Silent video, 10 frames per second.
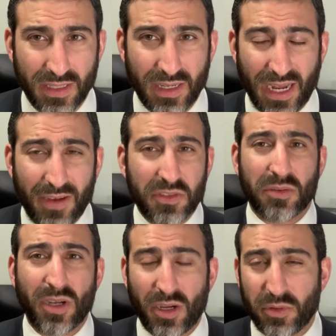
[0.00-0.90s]
After
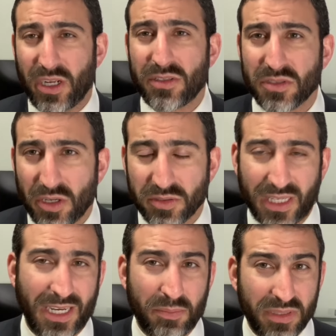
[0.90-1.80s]
all, we all know that
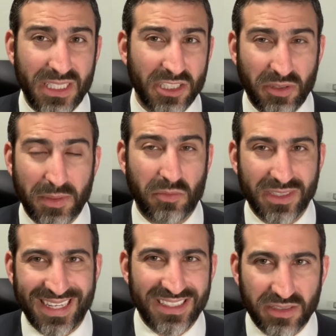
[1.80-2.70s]
a plea agreement was
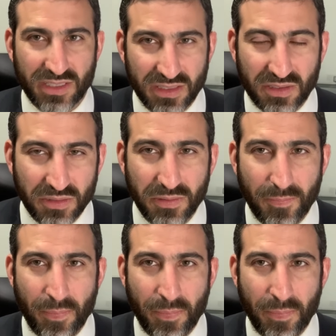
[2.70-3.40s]
entered into.